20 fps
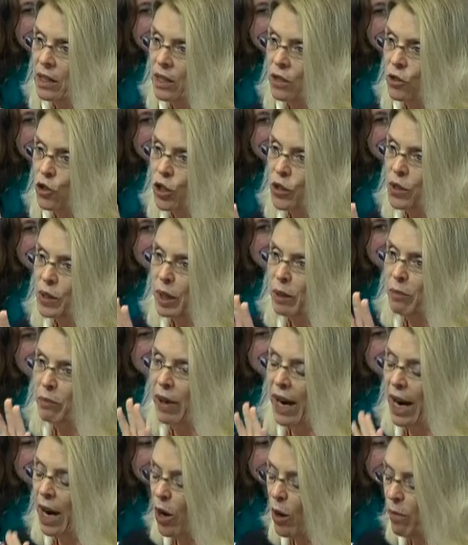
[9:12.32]
just
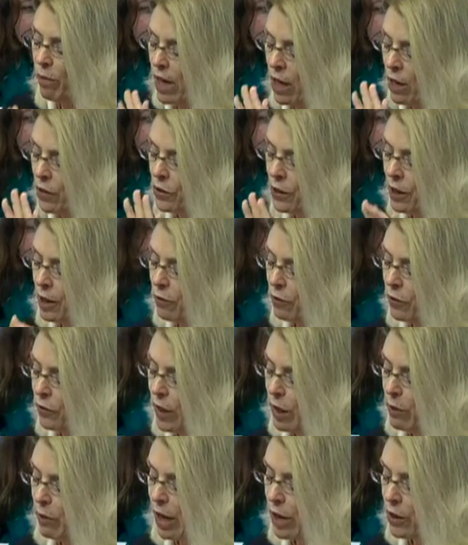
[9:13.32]
compare males and
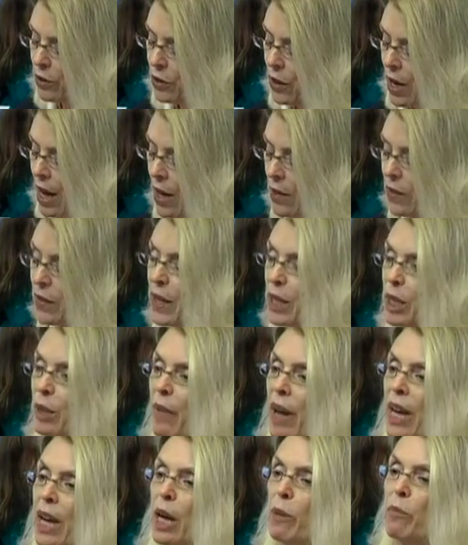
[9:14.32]
females, this
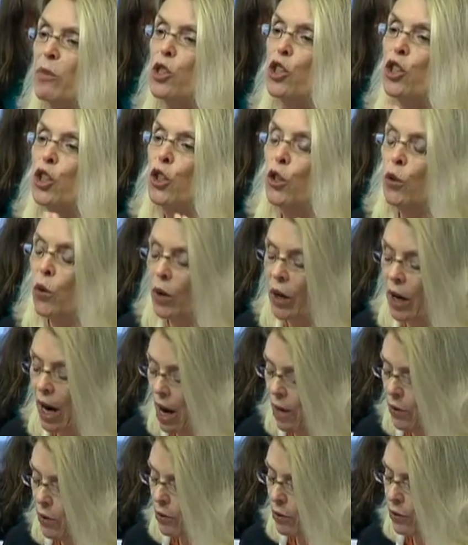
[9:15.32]
may obscure
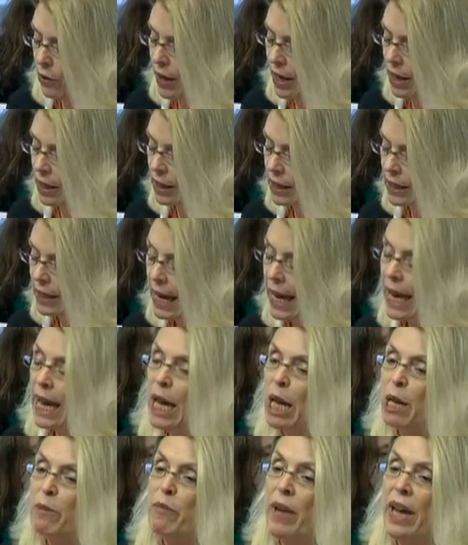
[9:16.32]
other things.
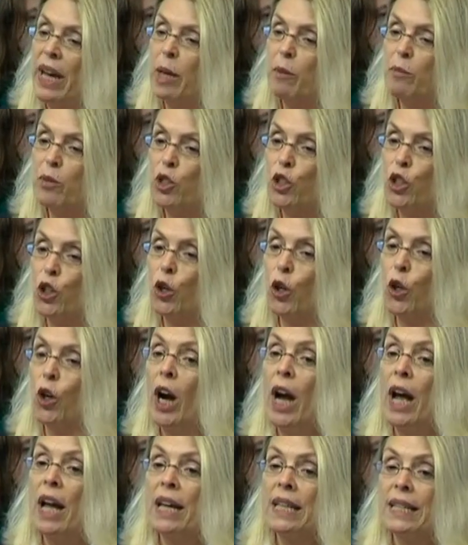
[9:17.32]
It may obscure
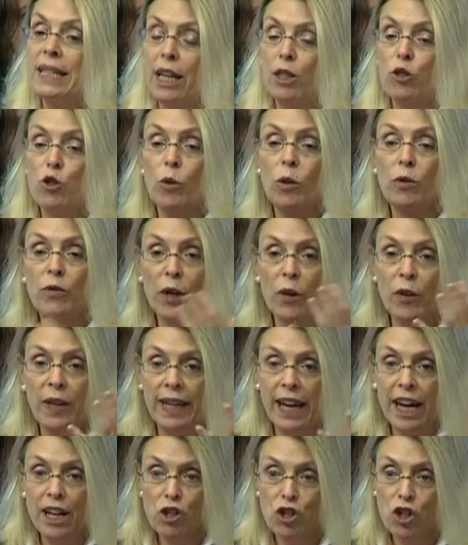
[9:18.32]
sexual
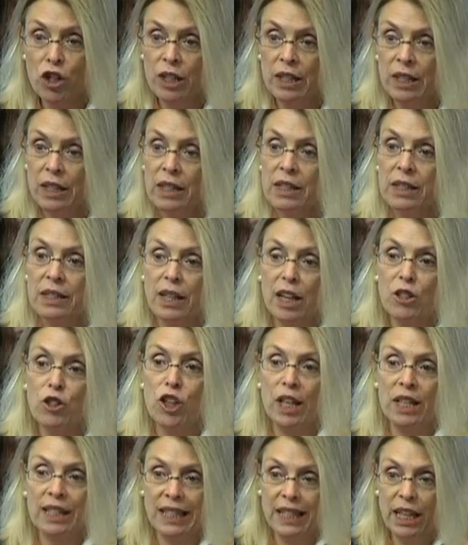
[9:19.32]
variation, such
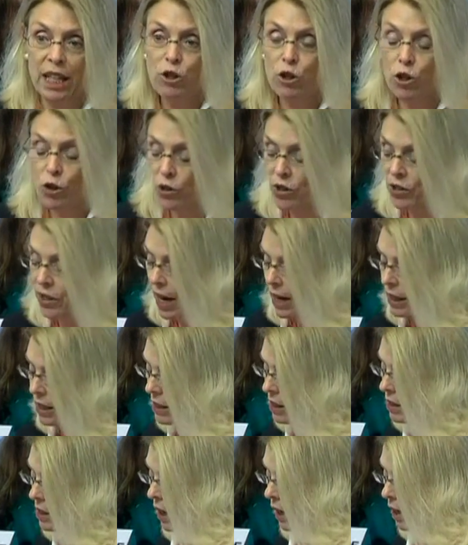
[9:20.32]
as
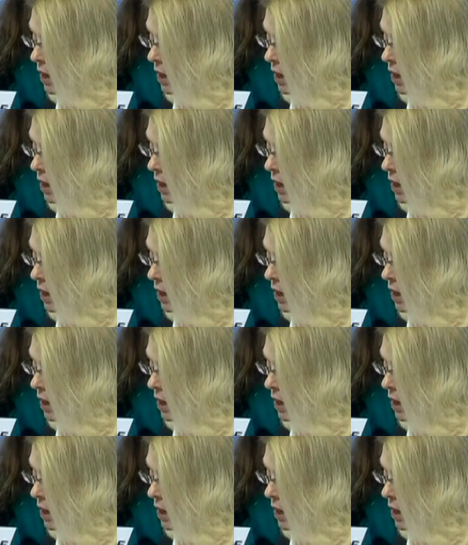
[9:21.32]
intersex.